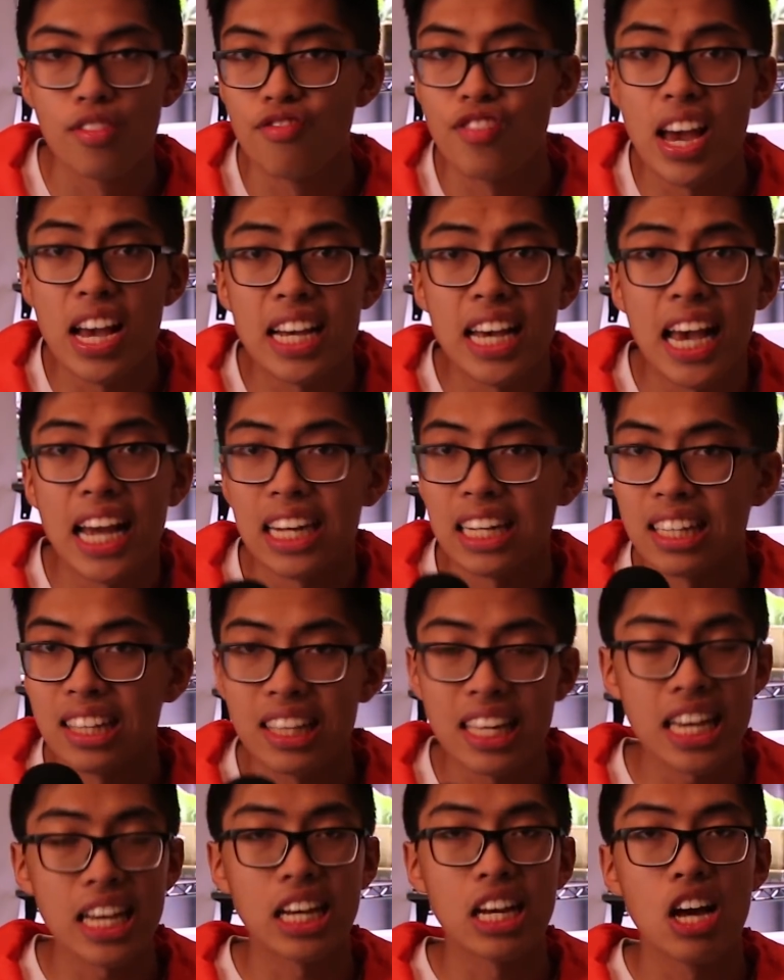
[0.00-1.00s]
They can't
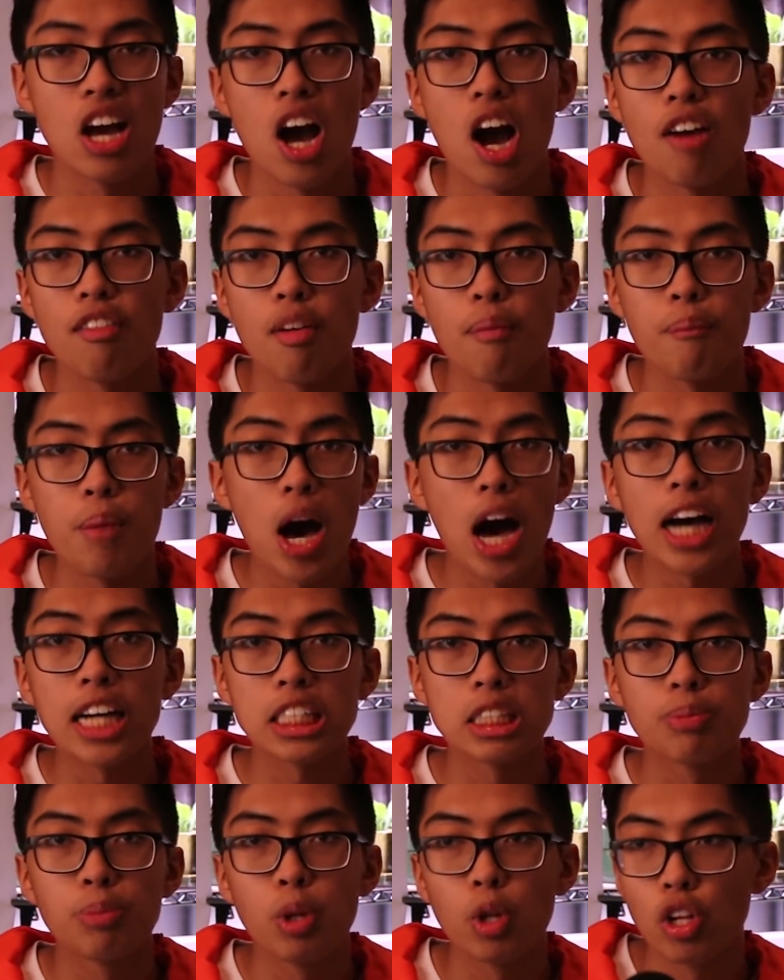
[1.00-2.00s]
think of a
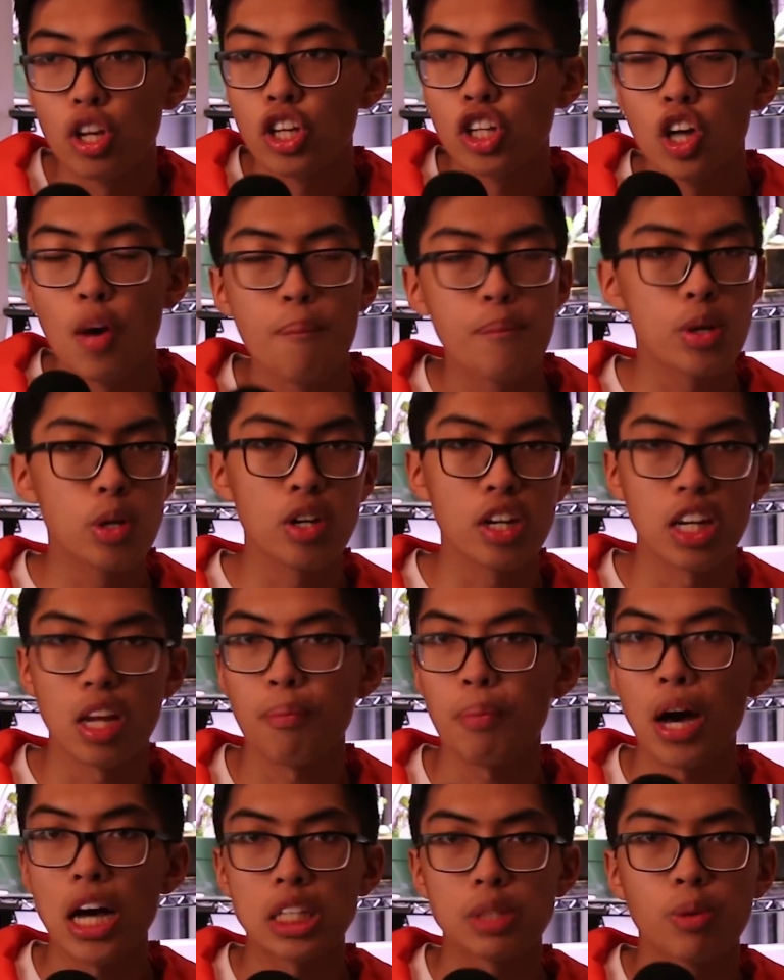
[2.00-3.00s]
possible community, a
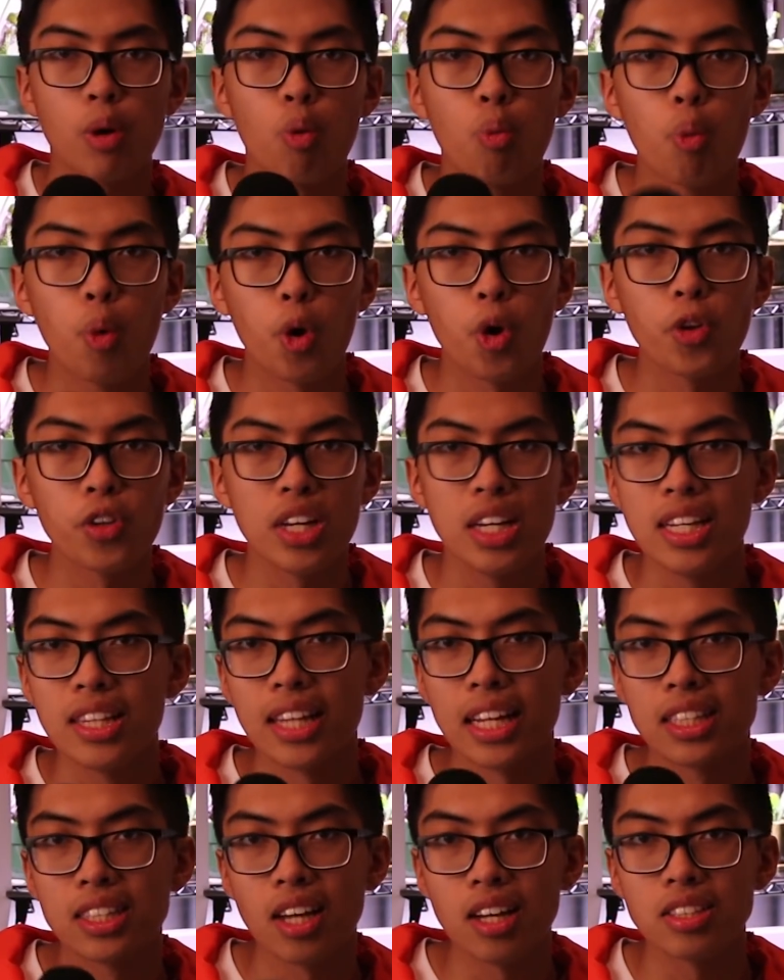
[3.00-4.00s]
possible world
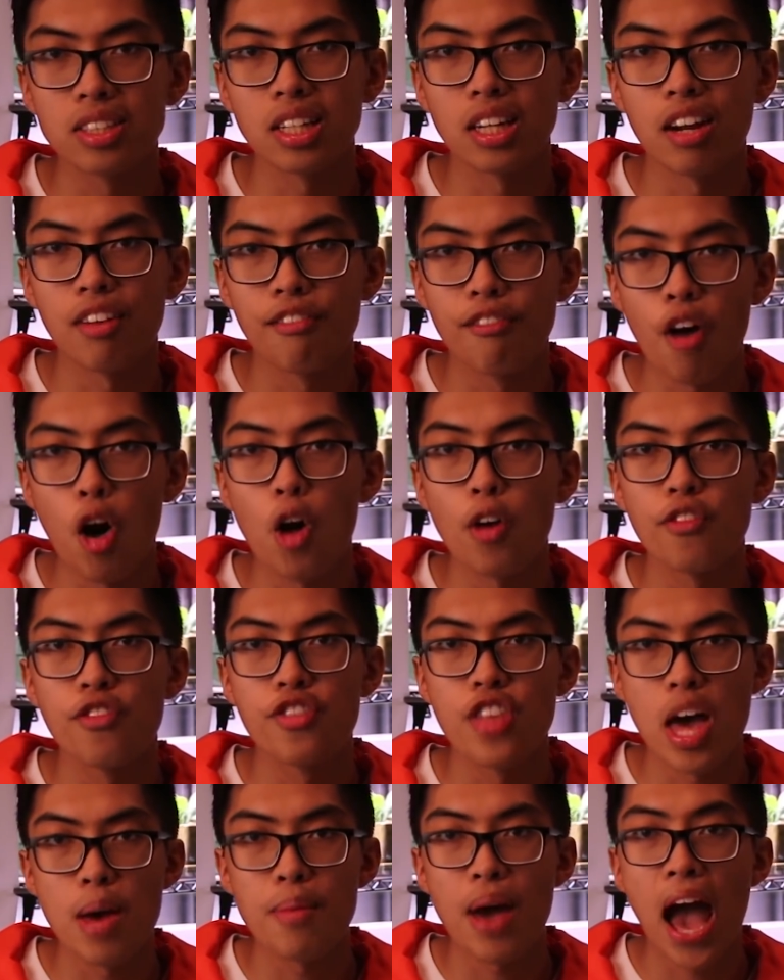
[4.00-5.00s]
that doesn't involve
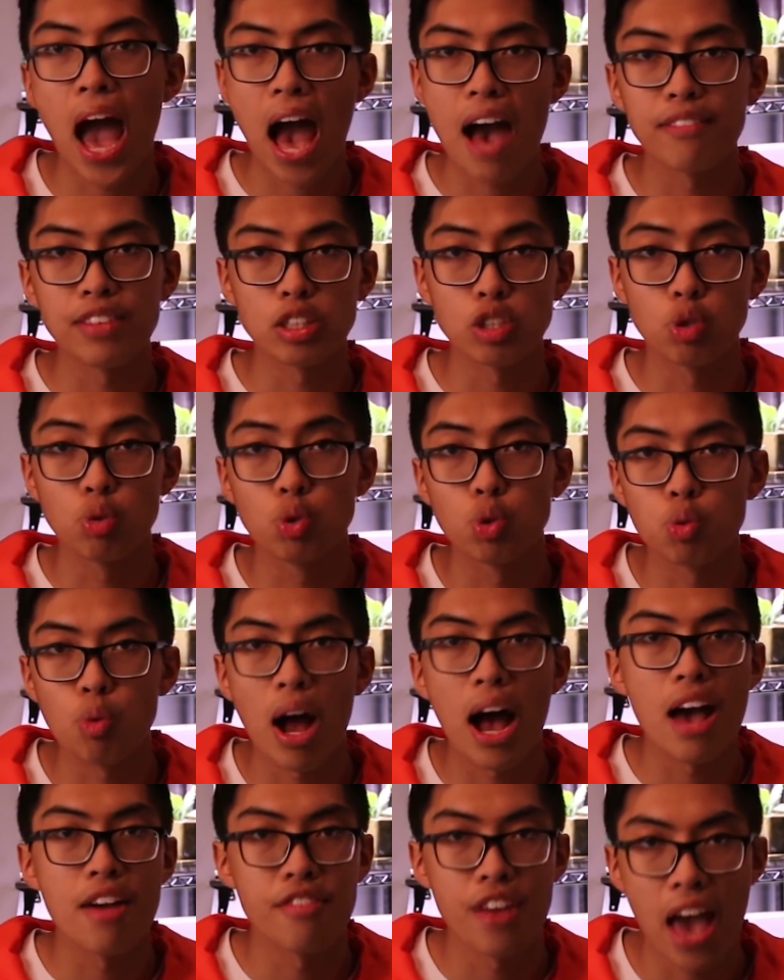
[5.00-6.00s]
them having to
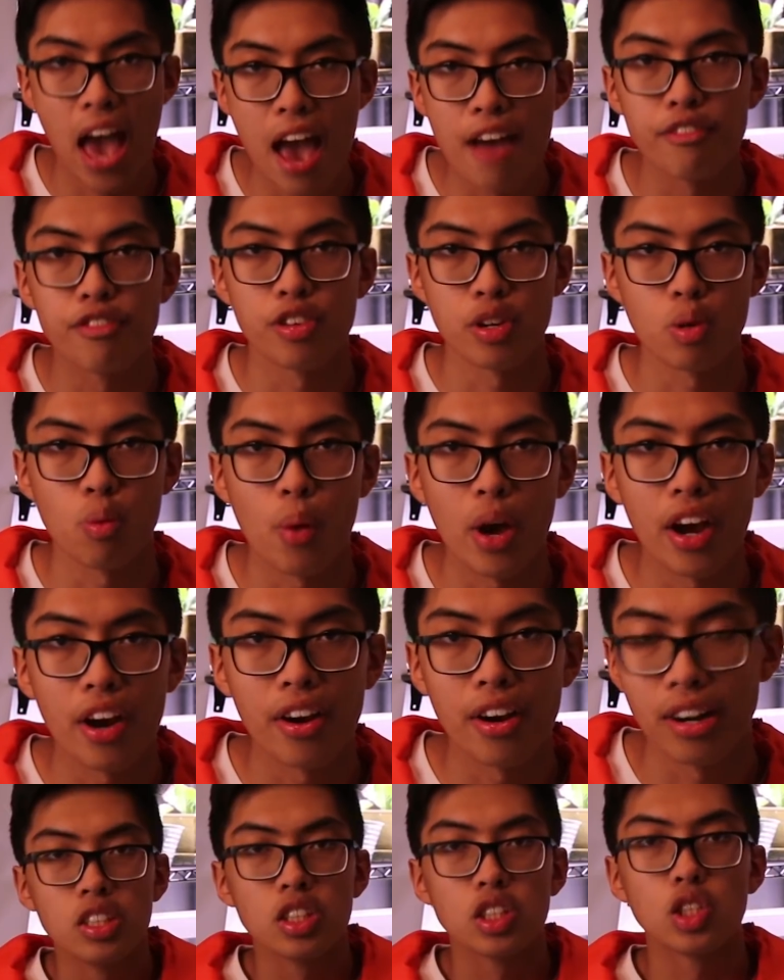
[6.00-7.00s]
drive
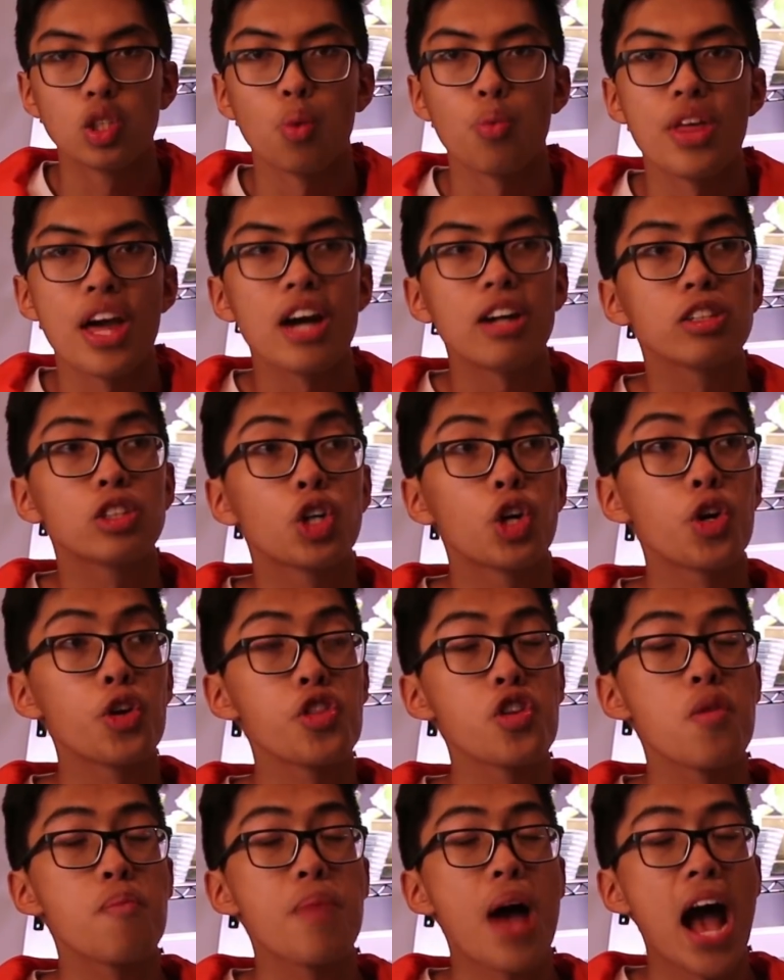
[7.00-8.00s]
everywhere. So they'll turn
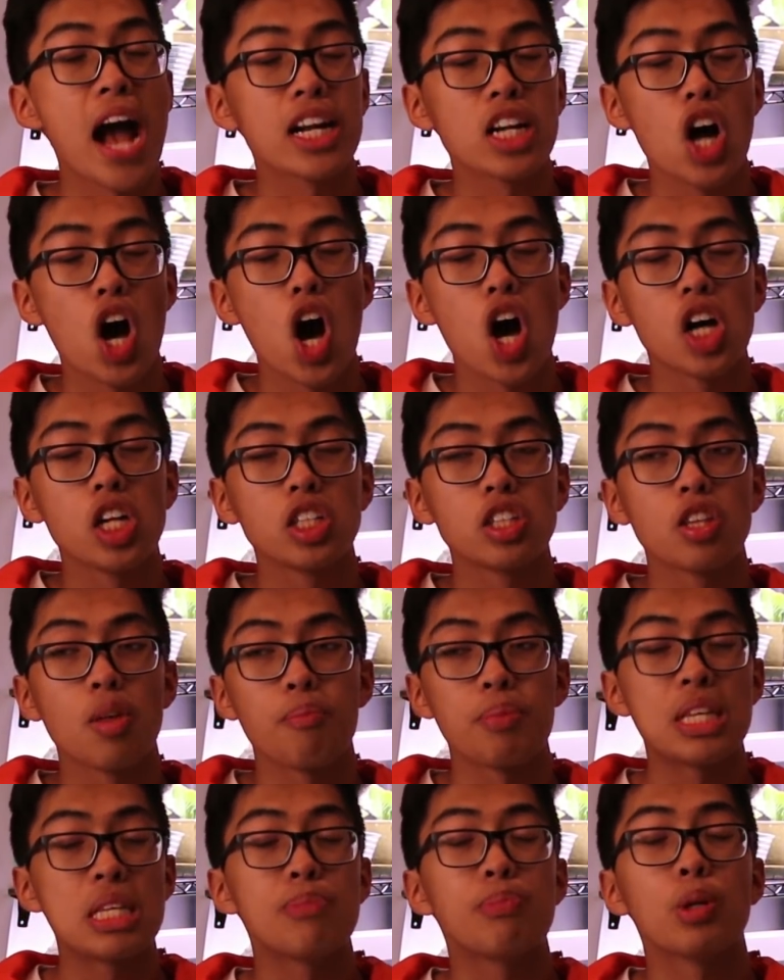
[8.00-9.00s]
their back on the
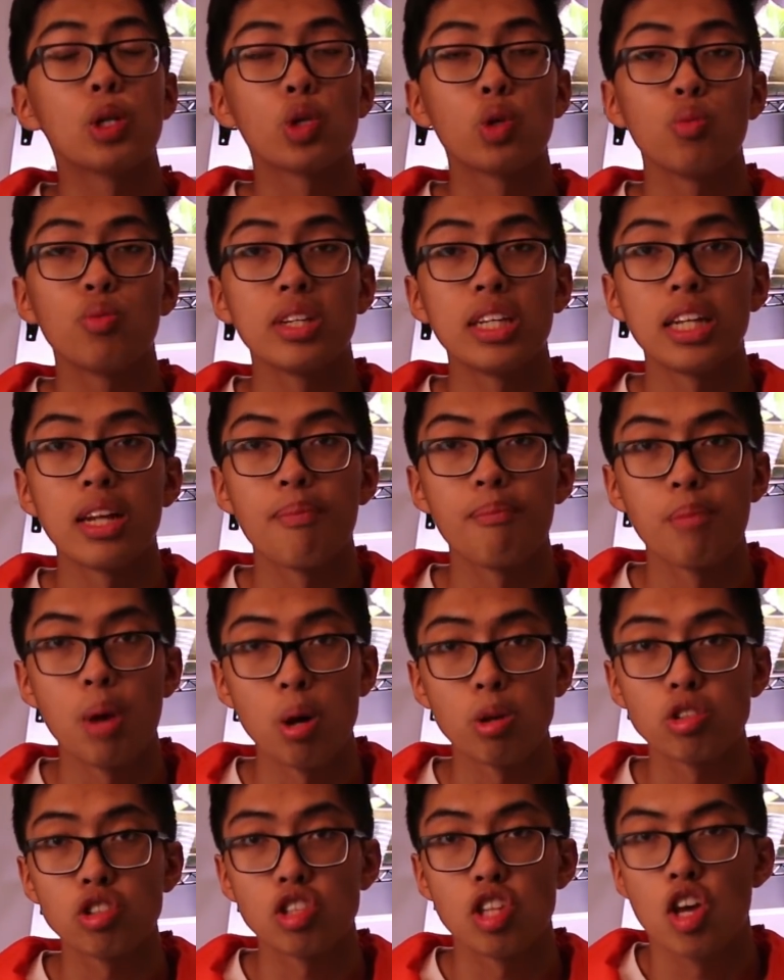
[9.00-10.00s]
people who need it
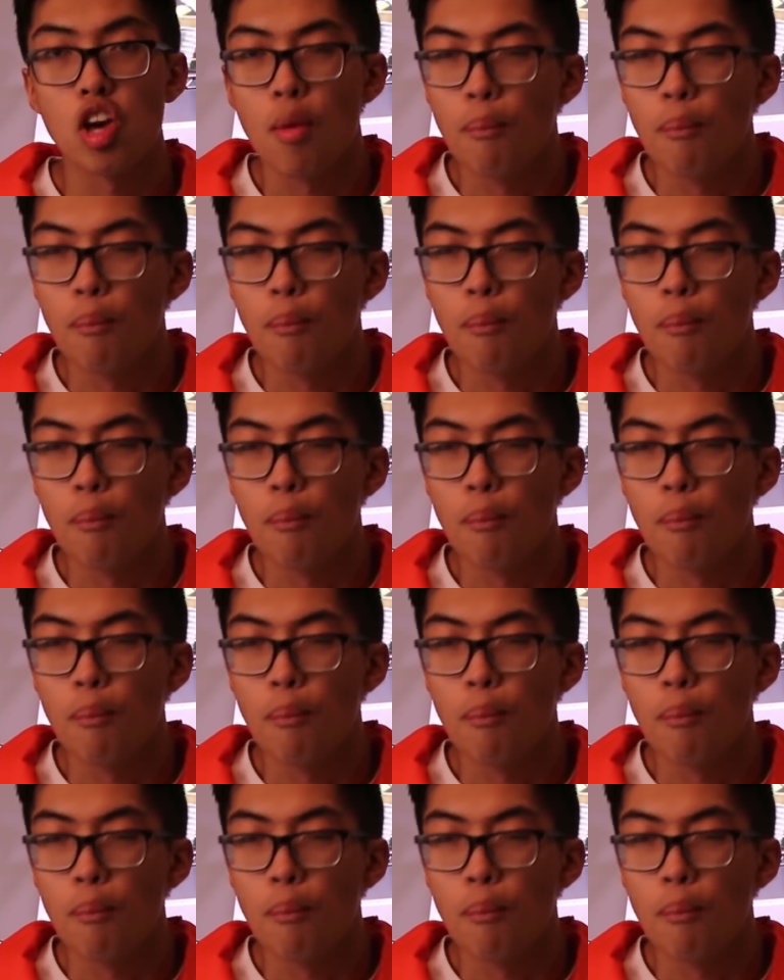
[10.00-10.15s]
most.